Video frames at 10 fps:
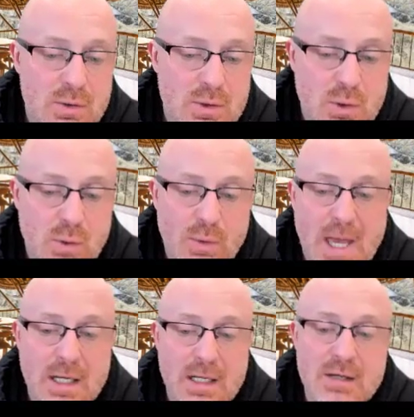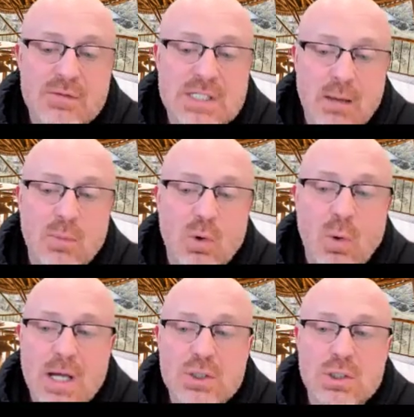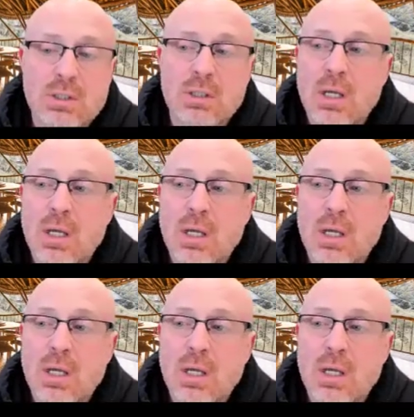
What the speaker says: to the repetitive same question.